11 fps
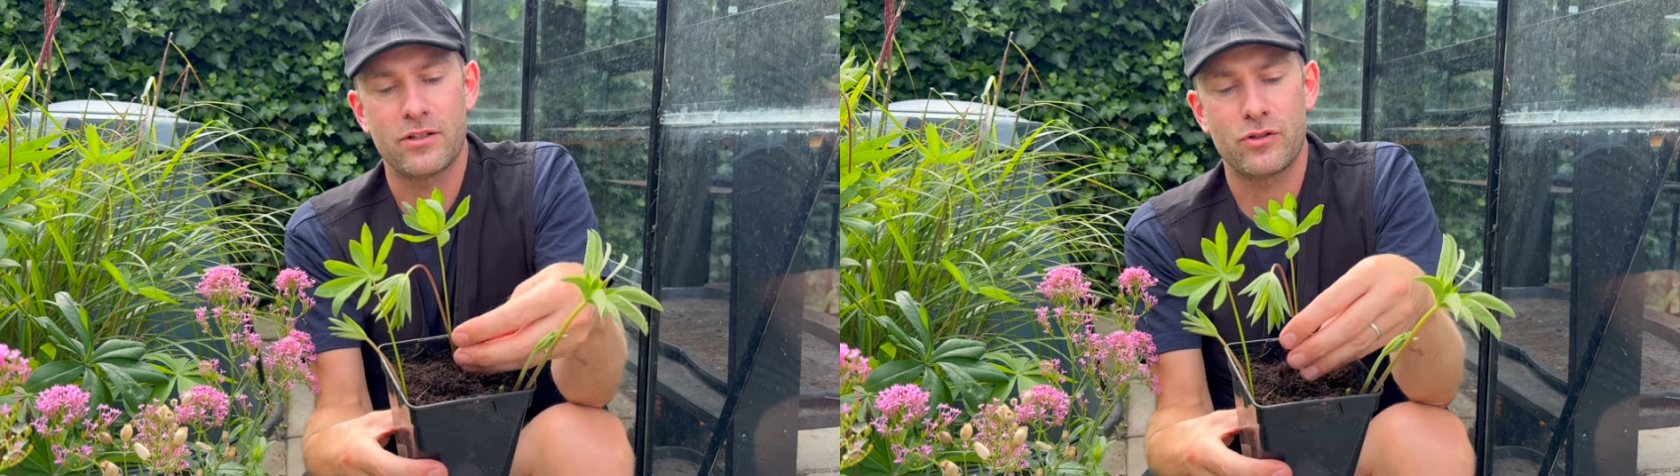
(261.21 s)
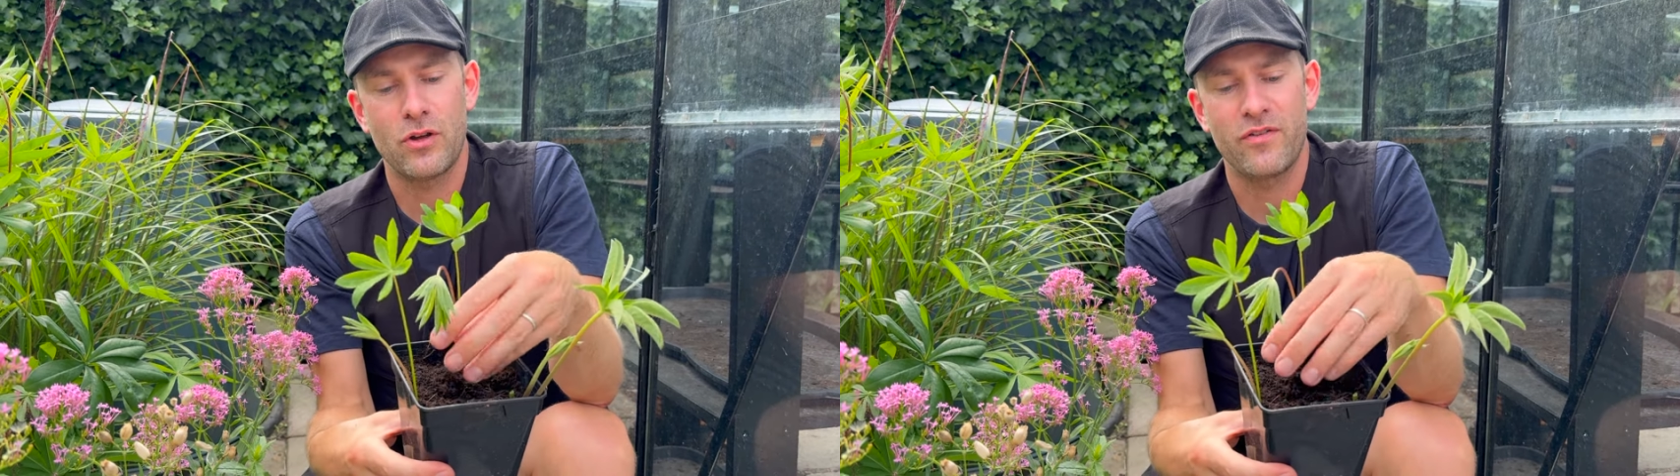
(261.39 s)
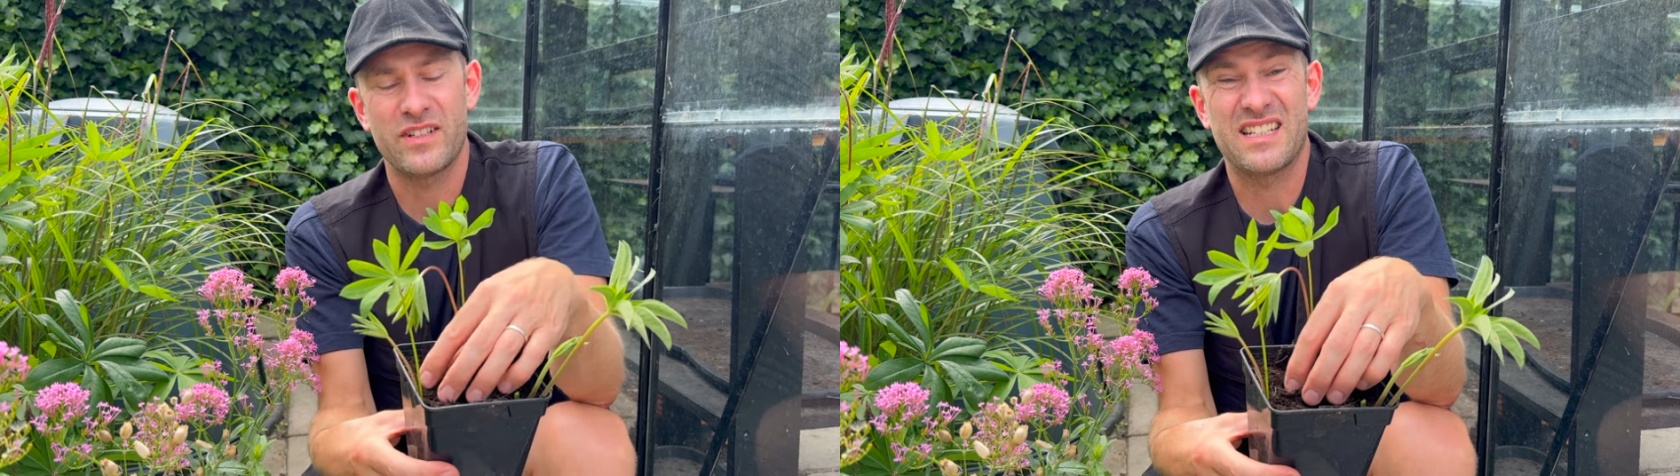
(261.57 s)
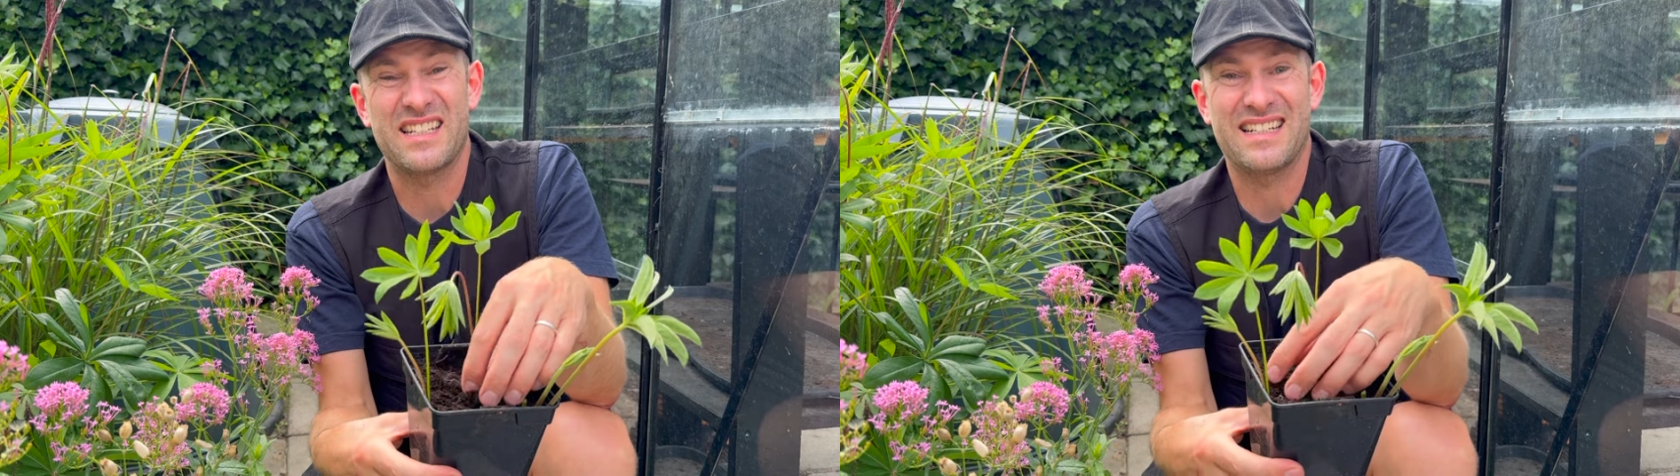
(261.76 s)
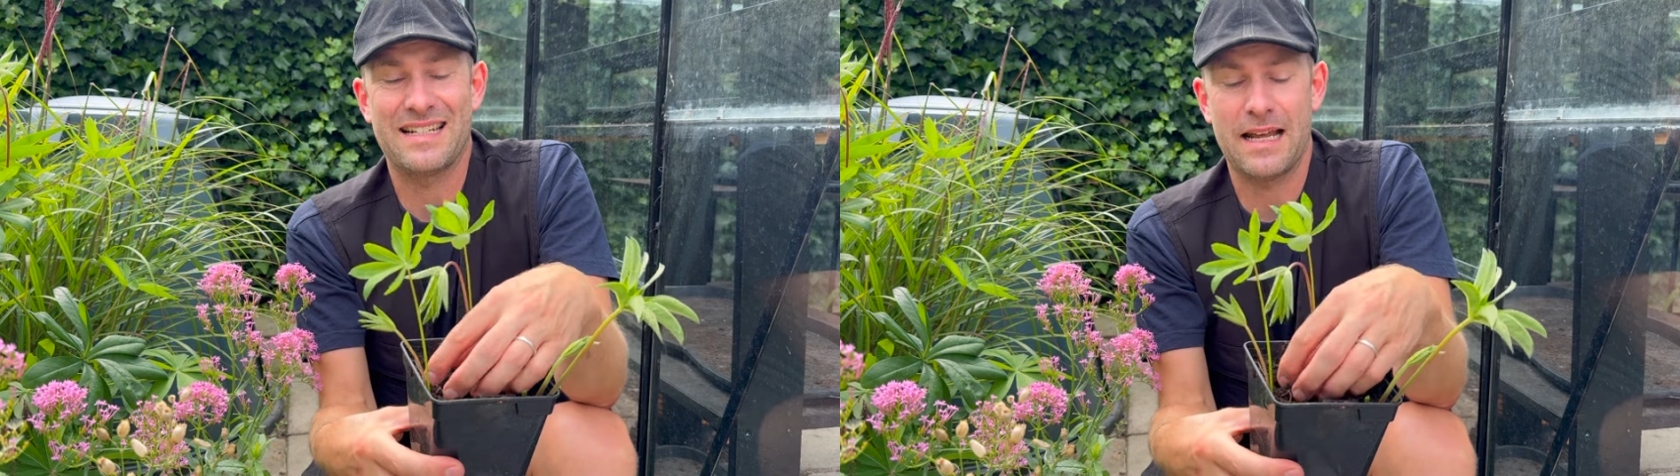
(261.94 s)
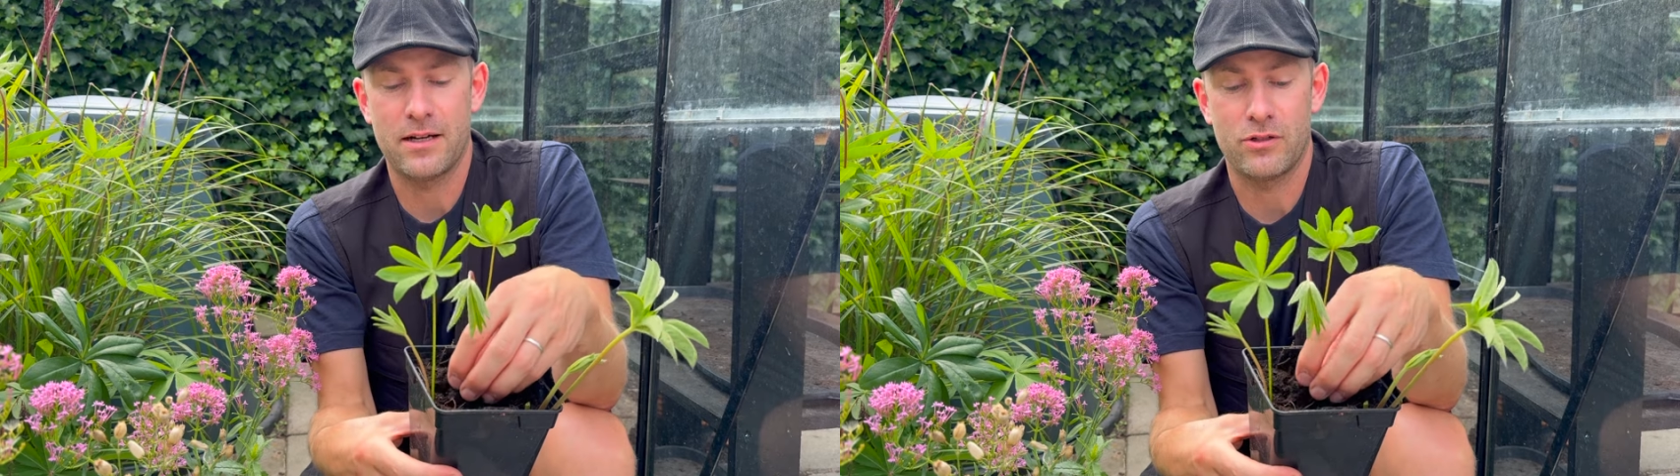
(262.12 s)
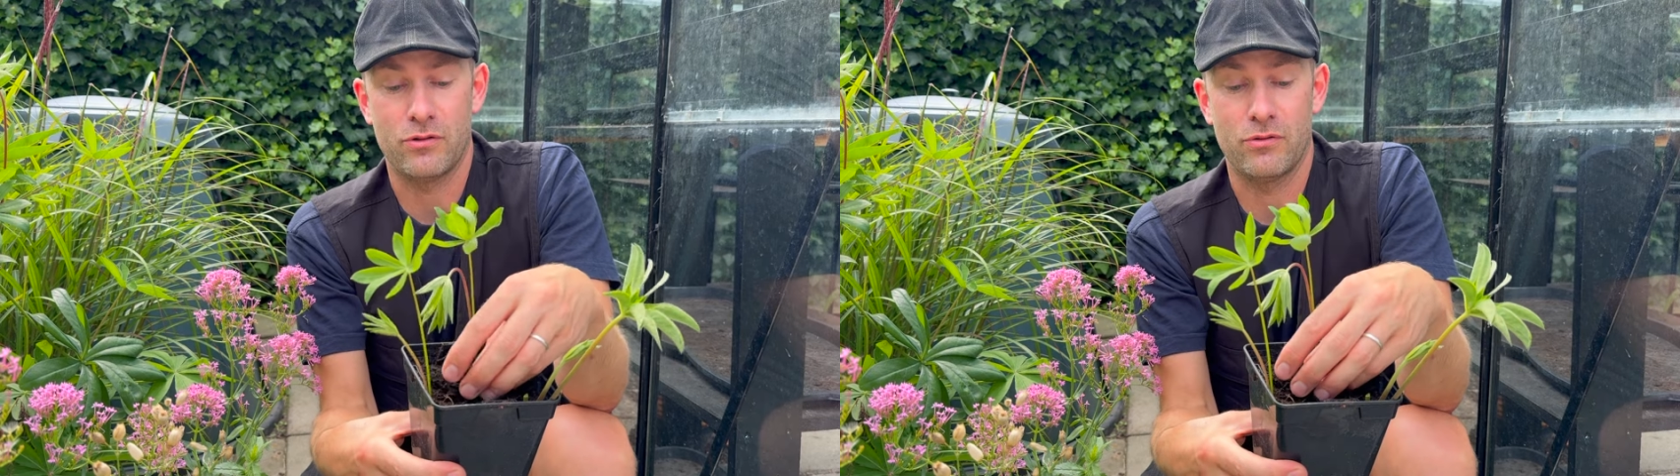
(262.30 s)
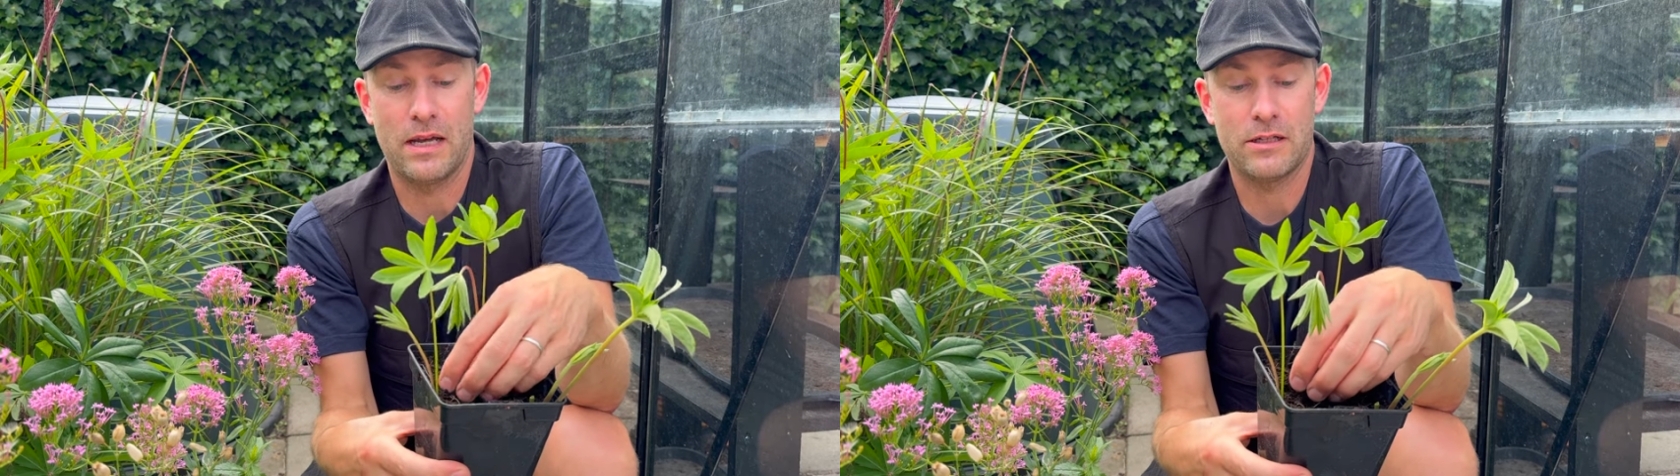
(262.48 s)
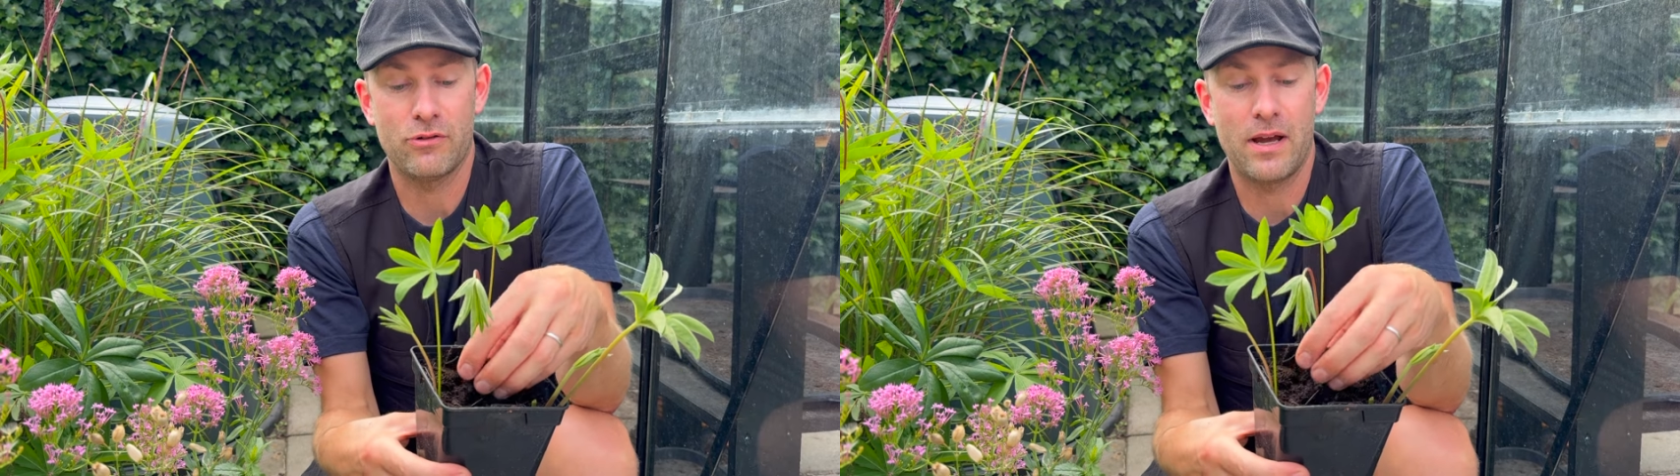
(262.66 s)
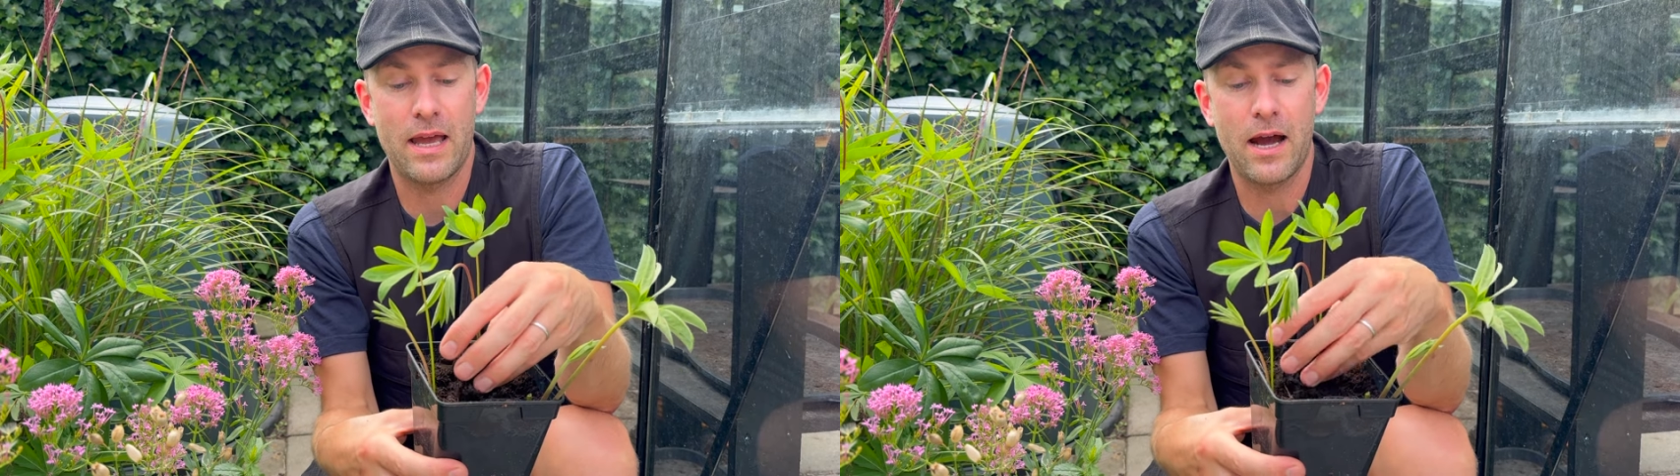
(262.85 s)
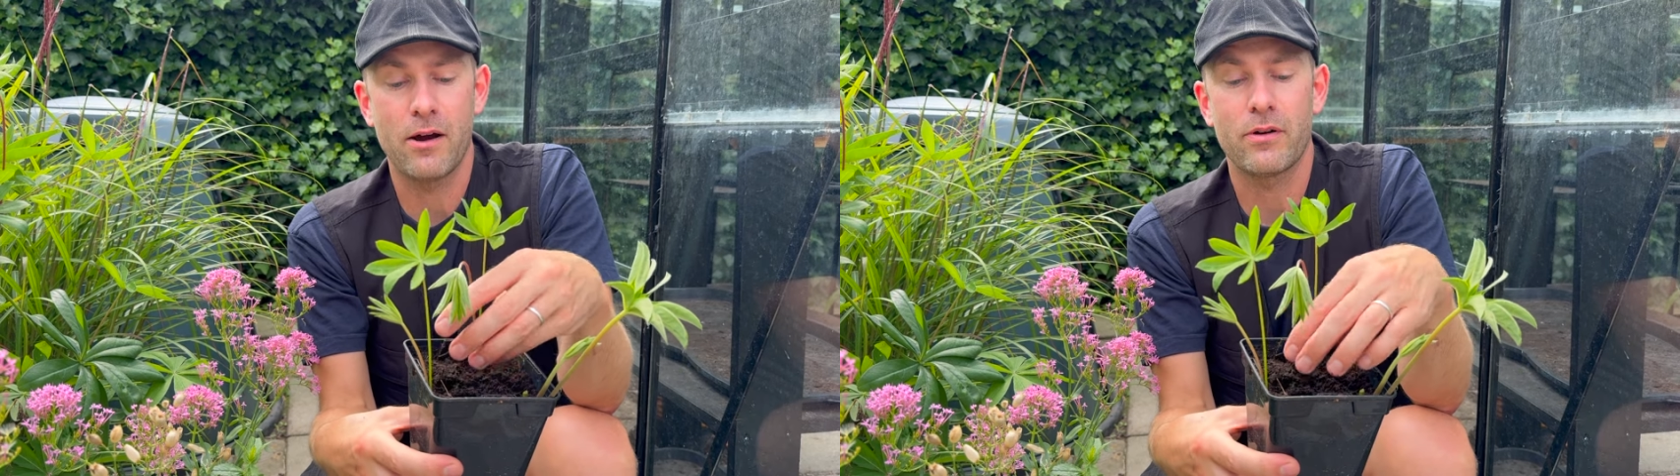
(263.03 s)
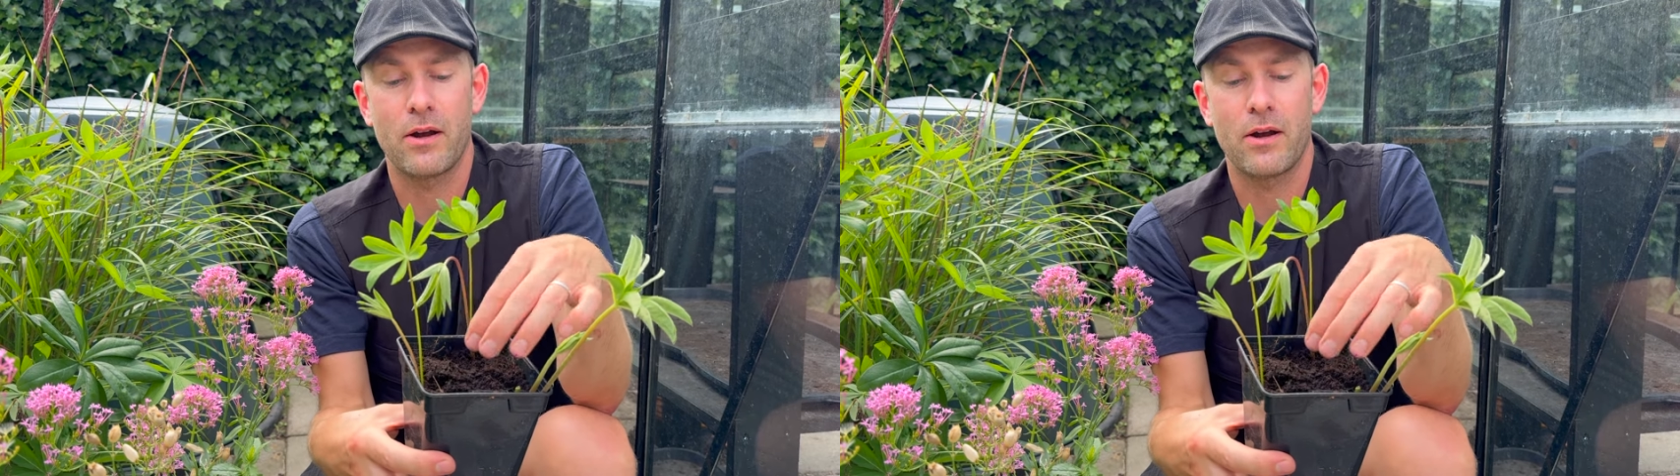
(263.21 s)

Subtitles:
the surface starts to like dry out,